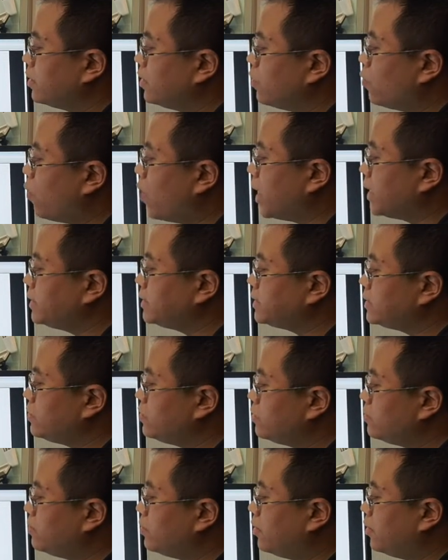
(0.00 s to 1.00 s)
1
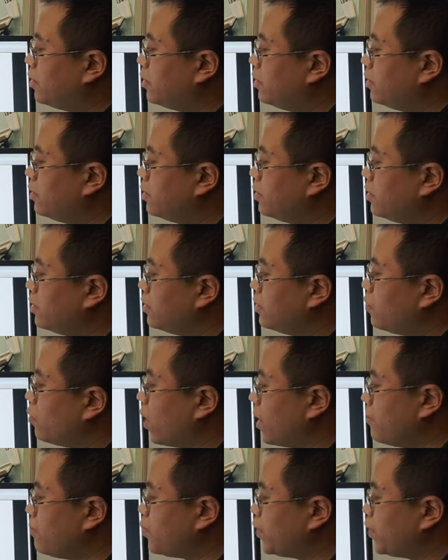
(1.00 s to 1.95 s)
serial port, 1